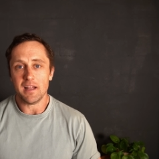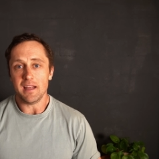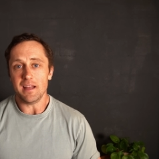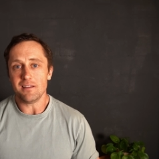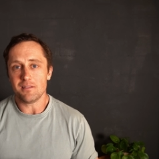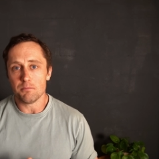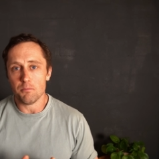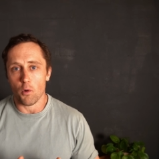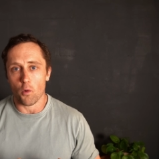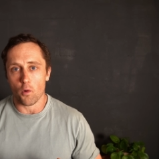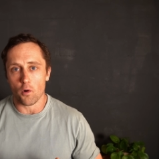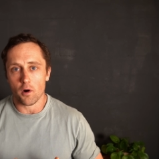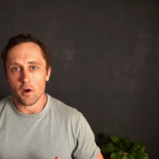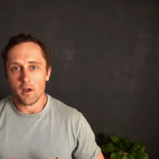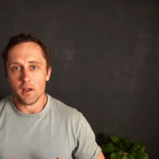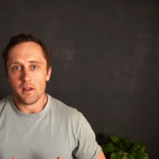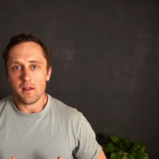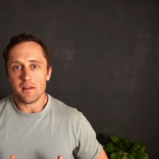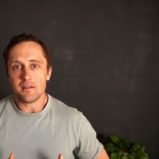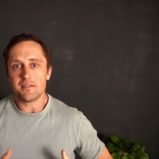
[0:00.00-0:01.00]
It's more
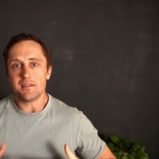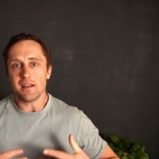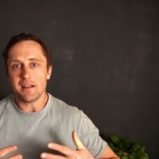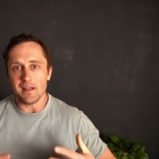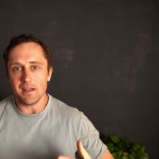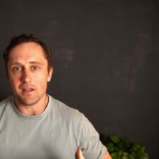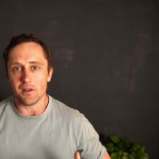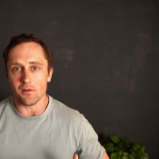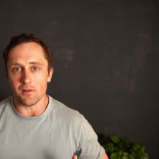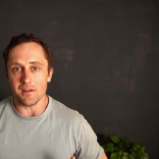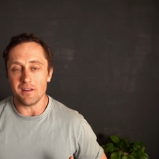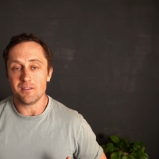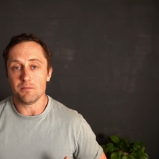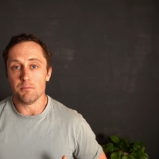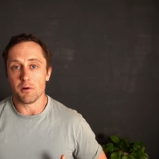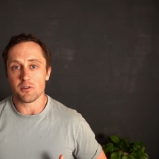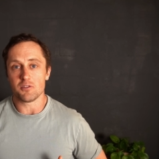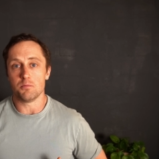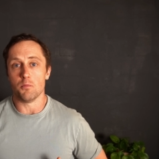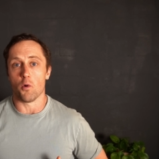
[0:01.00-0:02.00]
cyclical. It's
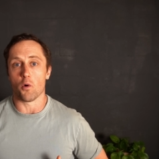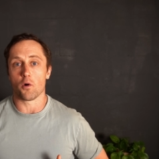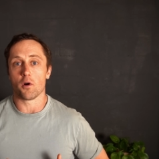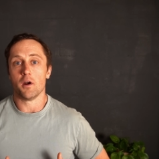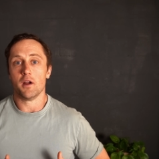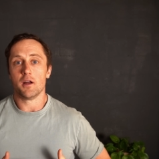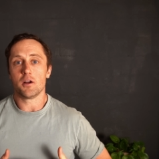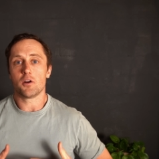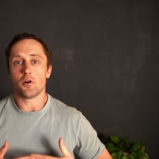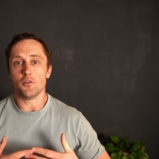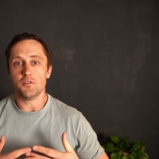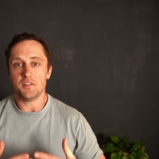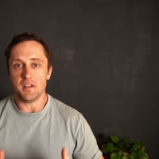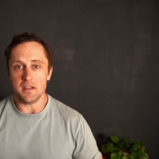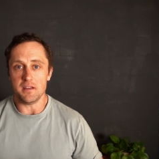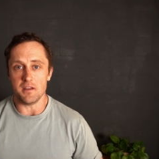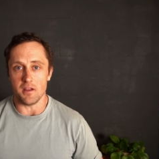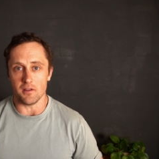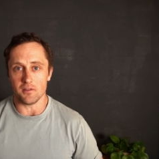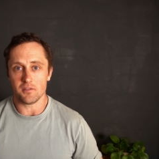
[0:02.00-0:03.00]
much more
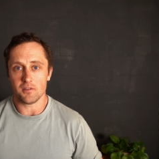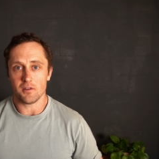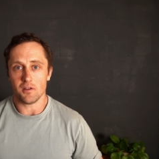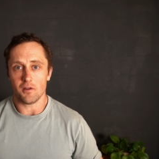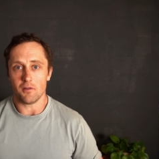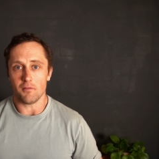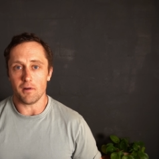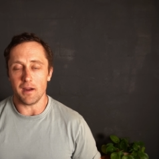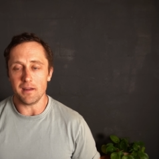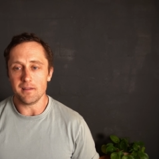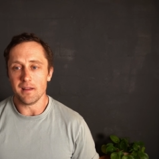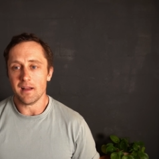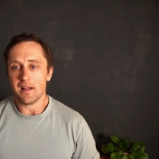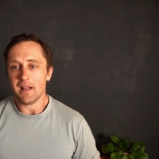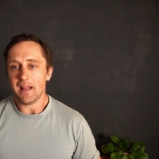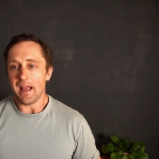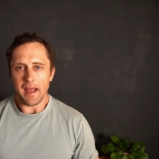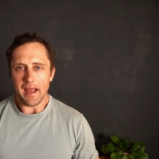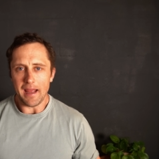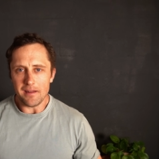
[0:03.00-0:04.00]
continuous, right?
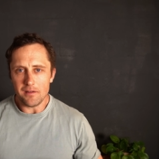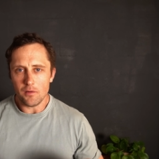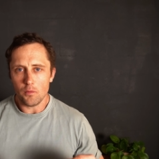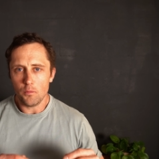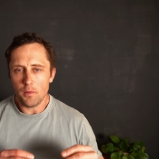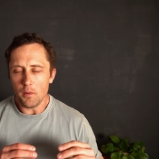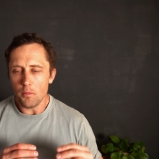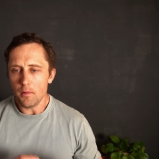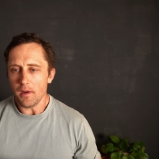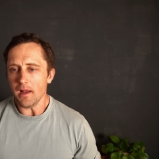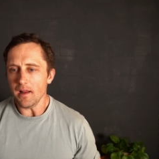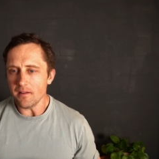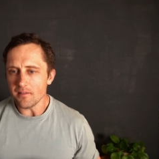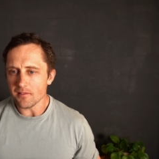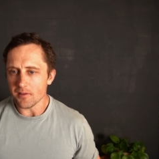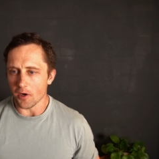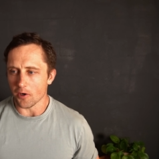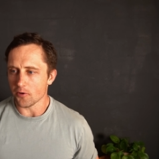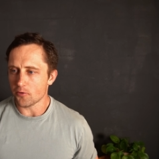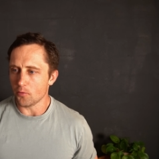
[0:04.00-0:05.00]
And we really
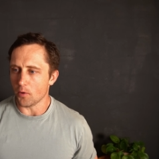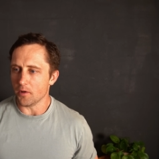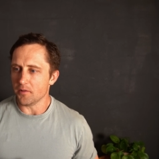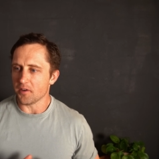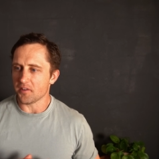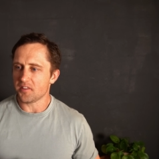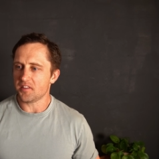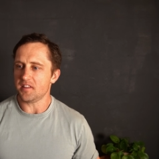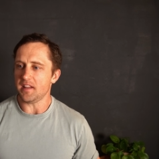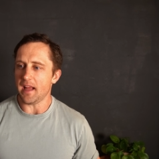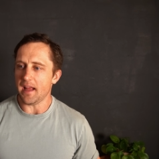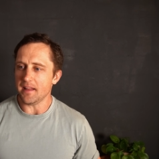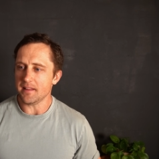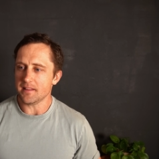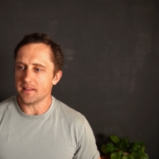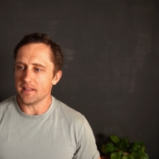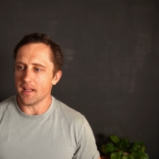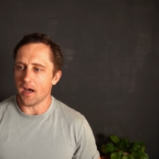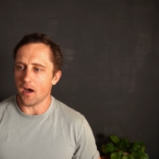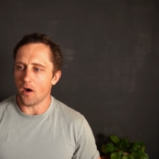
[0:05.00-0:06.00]
start to
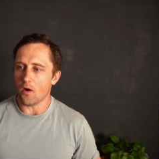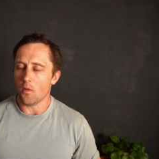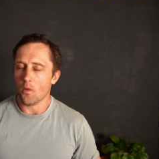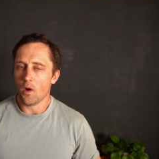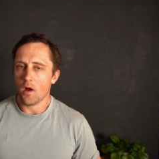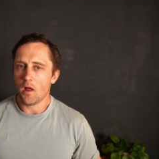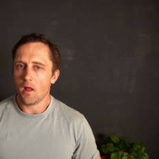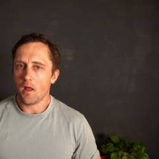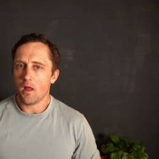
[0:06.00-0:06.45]
understand now